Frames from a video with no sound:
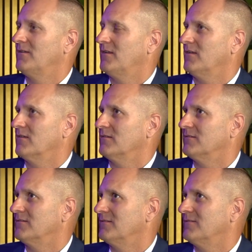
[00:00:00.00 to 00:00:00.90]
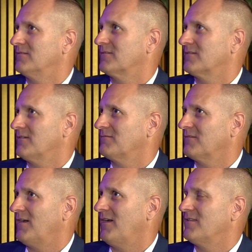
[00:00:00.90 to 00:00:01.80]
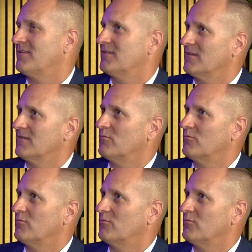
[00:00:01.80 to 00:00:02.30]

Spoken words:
And I think